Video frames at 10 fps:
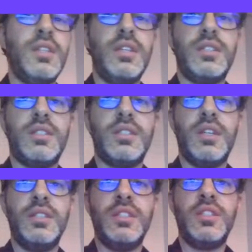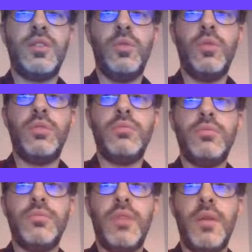to this, because it's a cool
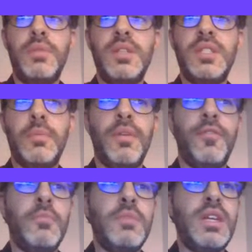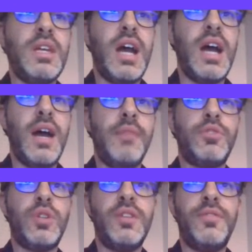piece. But for me,
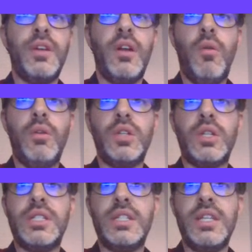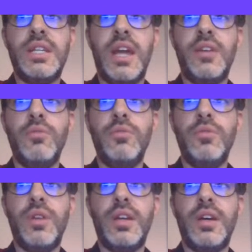I'm trying to figure out what to critique. I don't
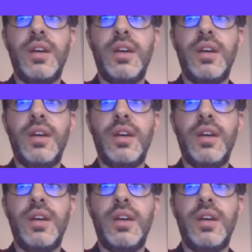like